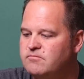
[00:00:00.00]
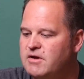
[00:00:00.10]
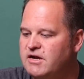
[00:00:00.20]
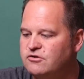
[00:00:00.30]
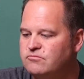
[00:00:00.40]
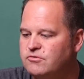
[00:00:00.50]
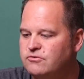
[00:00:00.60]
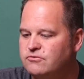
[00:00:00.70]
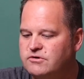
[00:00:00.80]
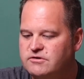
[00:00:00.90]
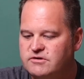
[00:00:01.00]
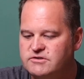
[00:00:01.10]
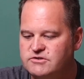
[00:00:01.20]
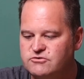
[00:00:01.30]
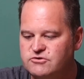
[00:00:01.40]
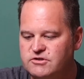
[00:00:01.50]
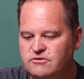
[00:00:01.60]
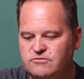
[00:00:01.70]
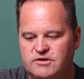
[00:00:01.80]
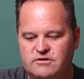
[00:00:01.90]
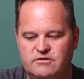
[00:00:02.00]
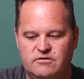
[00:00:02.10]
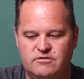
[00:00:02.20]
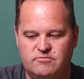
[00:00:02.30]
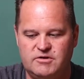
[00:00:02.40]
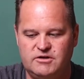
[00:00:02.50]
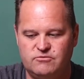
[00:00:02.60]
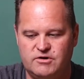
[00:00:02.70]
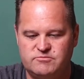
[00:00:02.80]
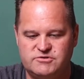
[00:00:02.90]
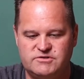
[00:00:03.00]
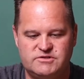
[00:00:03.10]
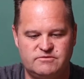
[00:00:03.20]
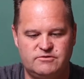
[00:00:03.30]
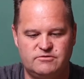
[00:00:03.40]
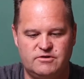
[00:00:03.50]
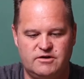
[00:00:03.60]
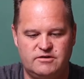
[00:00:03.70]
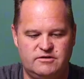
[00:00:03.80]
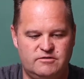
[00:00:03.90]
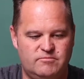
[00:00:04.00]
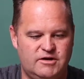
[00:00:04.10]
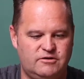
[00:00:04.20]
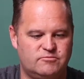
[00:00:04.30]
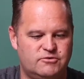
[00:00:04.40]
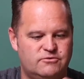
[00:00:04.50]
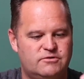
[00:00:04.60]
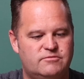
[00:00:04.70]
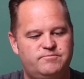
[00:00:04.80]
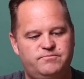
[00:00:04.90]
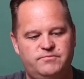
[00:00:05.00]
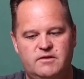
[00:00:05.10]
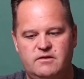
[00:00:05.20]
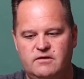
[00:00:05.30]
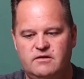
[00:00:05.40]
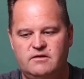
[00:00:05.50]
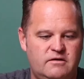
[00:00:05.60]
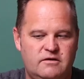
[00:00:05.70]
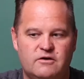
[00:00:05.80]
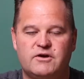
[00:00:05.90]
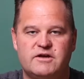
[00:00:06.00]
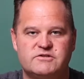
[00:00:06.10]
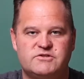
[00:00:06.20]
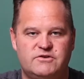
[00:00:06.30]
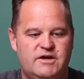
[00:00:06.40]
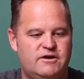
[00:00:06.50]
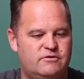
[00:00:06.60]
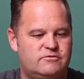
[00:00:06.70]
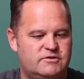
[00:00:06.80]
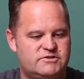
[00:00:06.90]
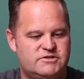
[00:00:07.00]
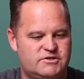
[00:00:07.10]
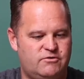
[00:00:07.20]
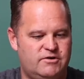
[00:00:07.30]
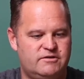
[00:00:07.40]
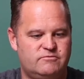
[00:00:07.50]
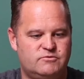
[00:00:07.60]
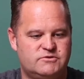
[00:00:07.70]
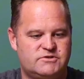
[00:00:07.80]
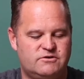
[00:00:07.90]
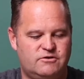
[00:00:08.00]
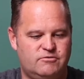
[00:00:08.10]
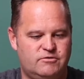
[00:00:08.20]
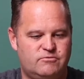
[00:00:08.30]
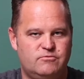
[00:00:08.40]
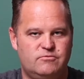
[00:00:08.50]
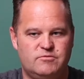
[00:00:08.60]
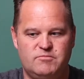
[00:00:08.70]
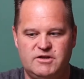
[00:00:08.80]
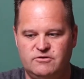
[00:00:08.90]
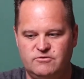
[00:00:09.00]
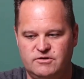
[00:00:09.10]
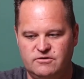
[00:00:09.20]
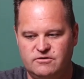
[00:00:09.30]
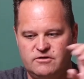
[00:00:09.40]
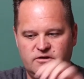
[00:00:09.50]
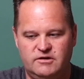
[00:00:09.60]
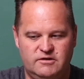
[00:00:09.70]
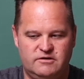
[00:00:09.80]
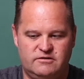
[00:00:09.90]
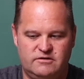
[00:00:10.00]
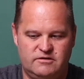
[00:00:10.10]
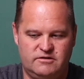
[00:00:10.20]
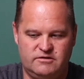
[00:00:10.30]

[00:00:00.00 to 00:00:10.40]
manual mode, because usually you don't get all the menu options if you're not in manual mode. Okay, so now let's just go ahead and we'll start going through the menu here and